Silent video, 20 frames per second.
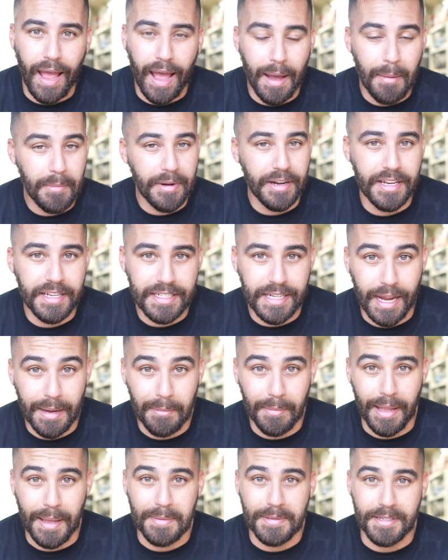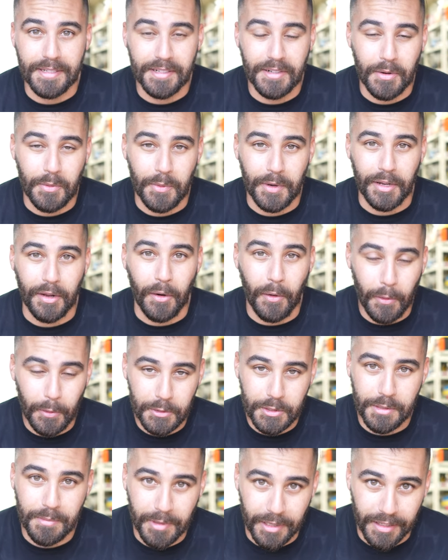How many time lapses could we
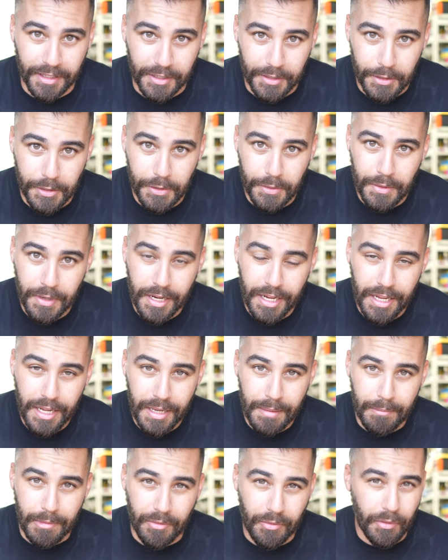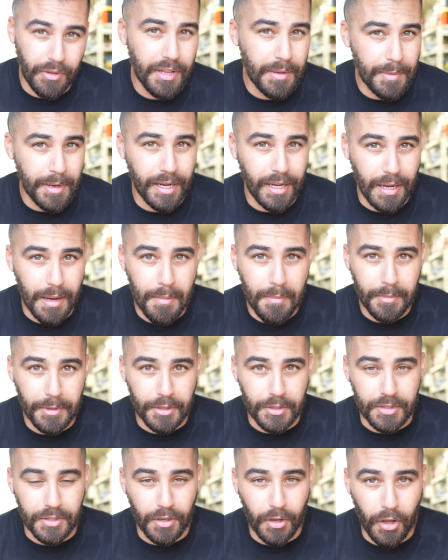ultimately do before they become
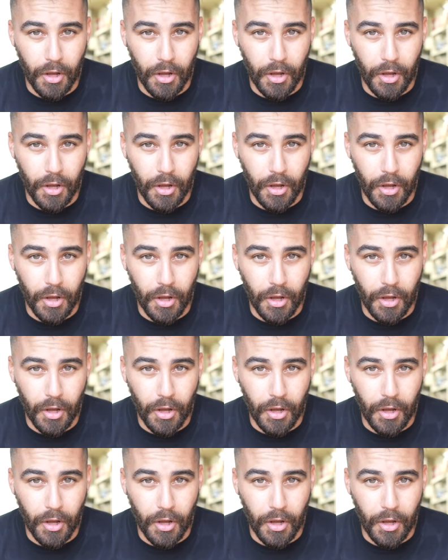just